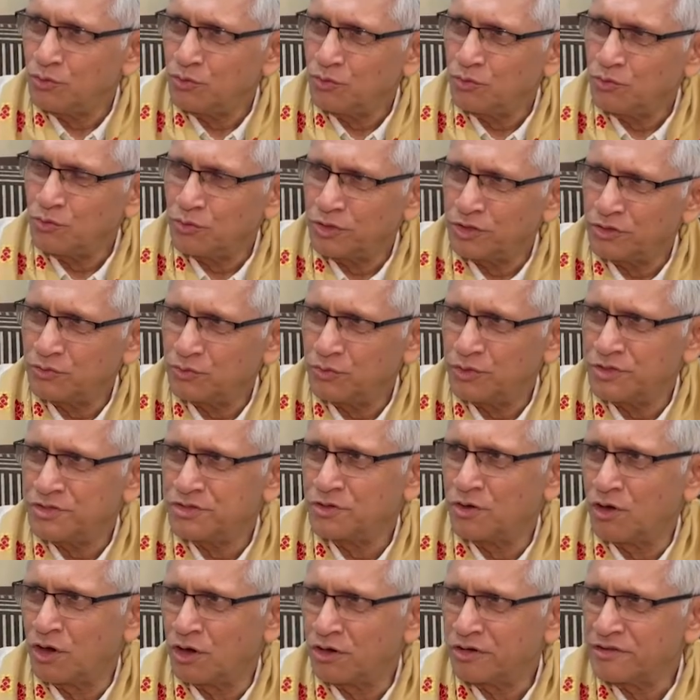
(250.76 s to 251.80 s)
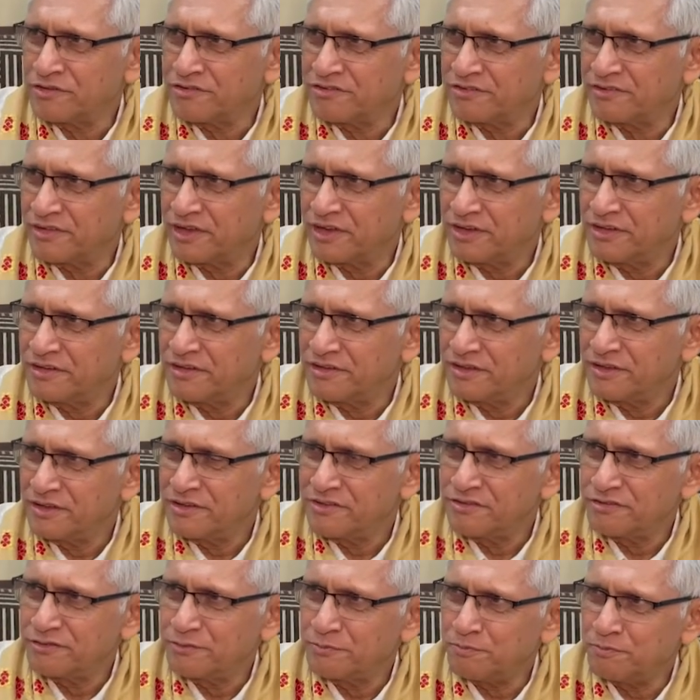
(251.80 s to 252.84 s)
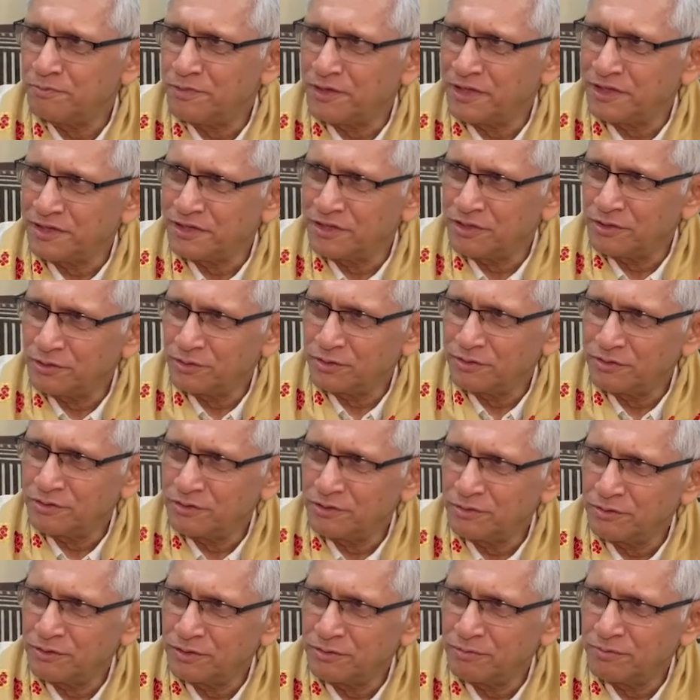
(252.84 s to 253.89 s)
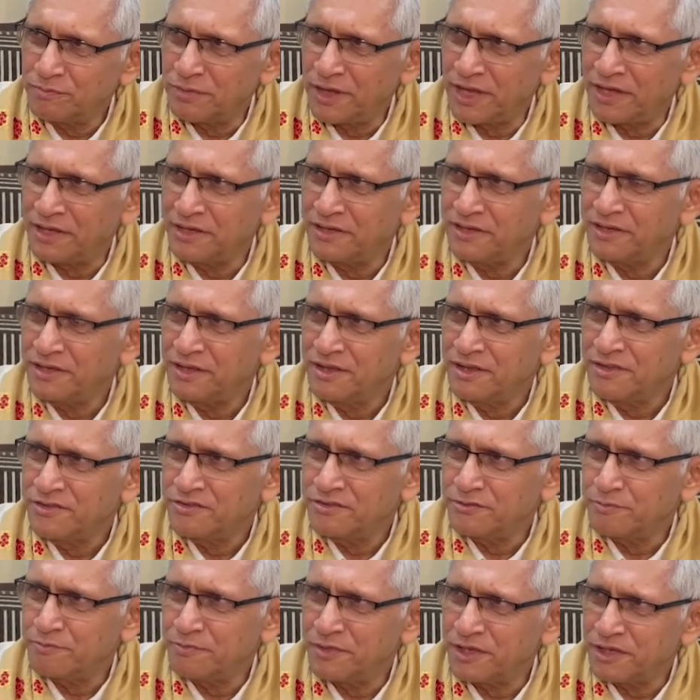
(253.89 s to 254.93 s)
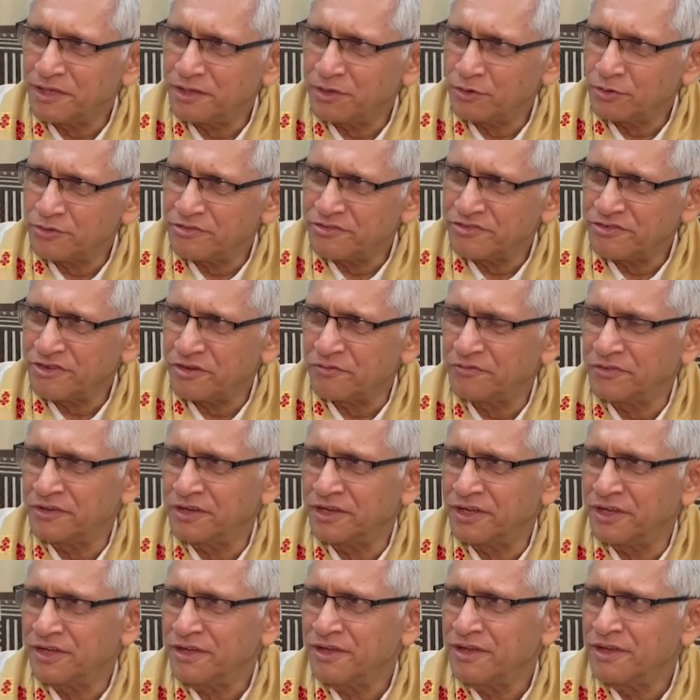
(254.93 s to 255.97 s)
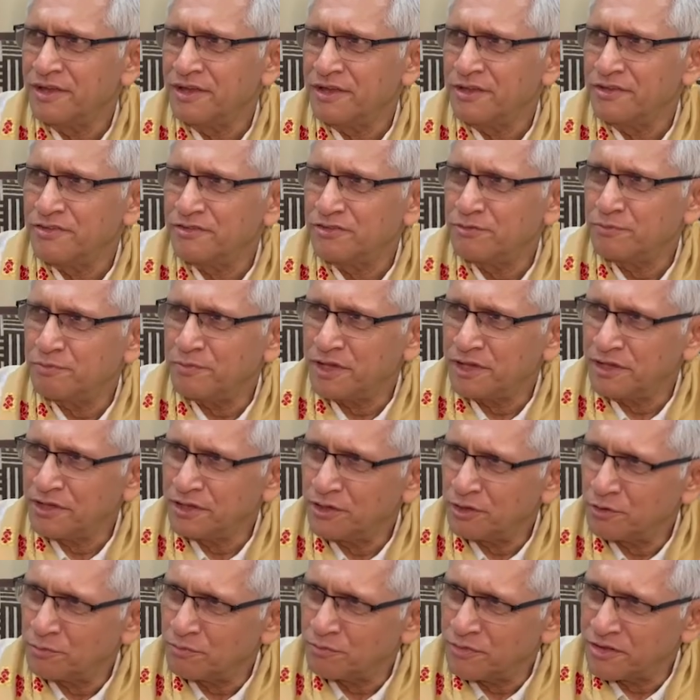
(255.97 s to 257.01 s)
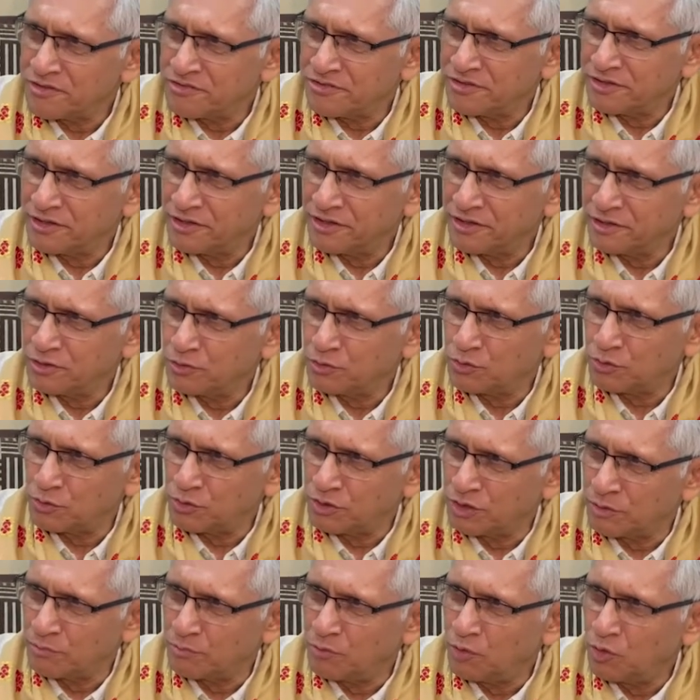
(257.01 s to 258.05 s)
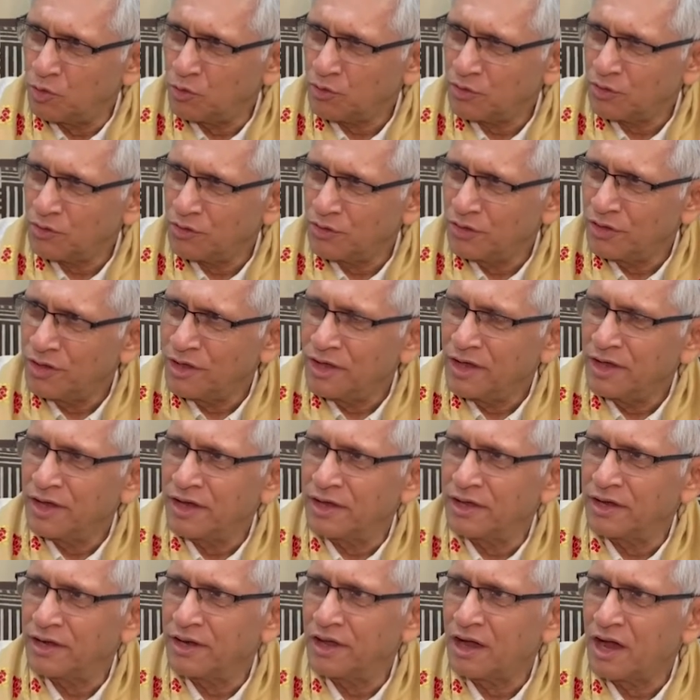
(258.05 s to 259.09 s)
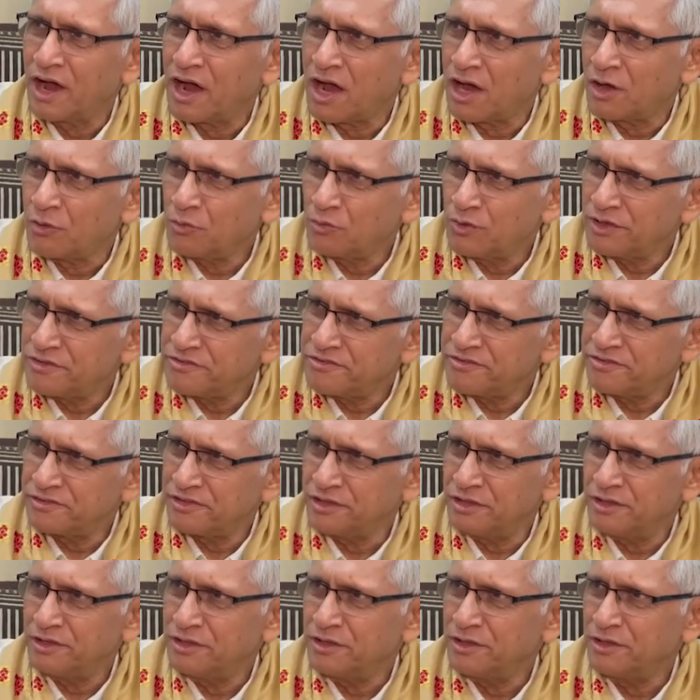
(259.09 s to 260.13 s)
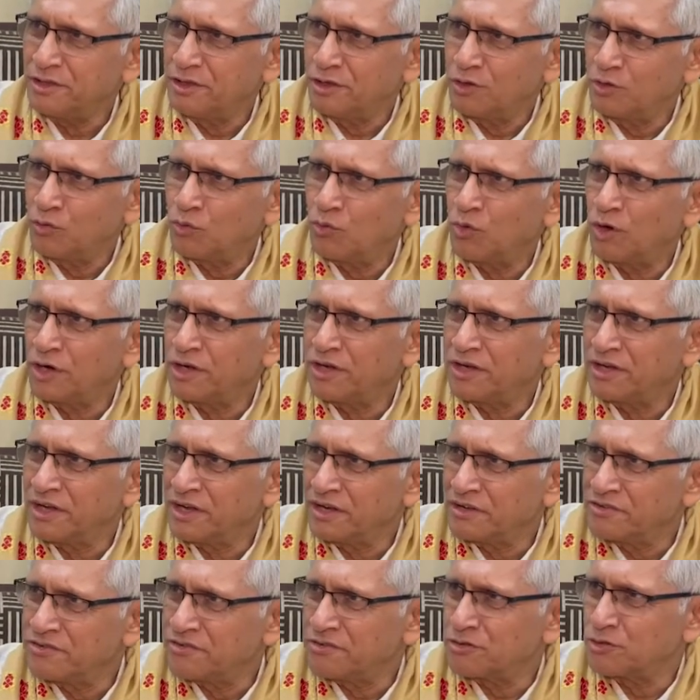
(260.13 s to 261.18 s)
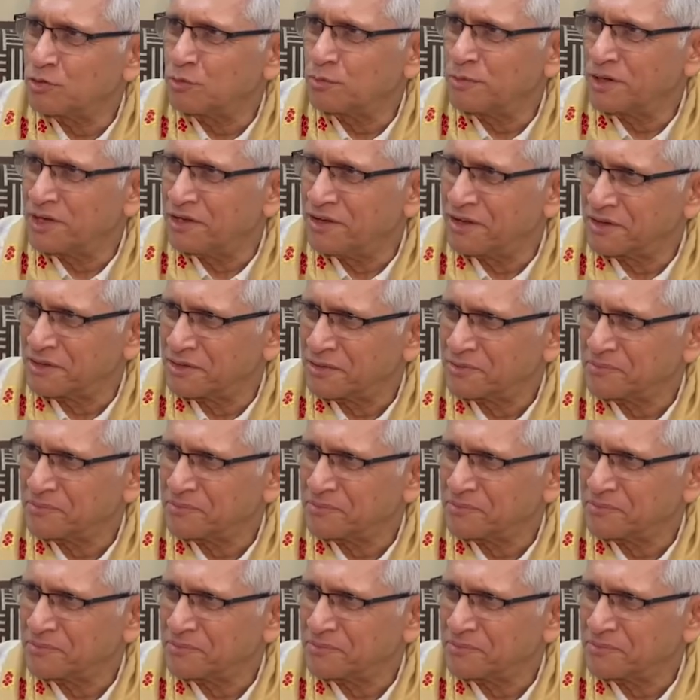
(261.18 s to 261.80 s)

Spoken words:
with which God said, speak your pain, speak your suffering, speak your misery to the book, and I will see what needs to be done.